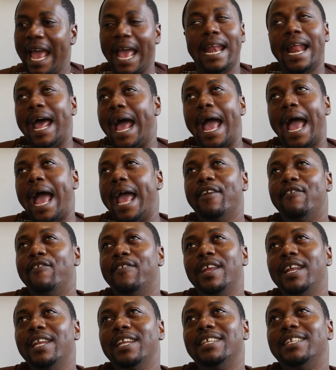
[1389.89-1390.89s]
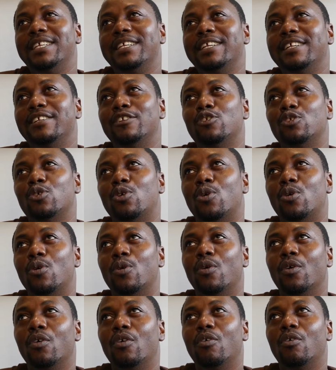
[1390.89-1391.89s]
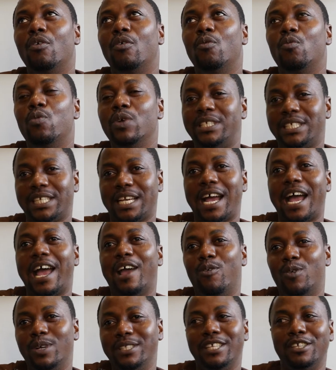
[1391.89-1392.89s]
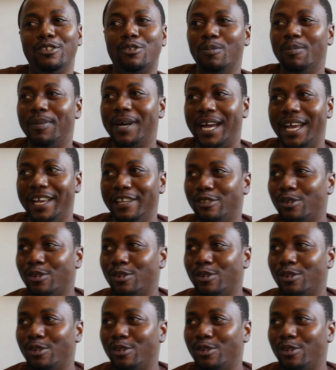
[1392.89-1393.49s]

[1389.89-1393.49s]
and I really didn't know which car I wanted to buy.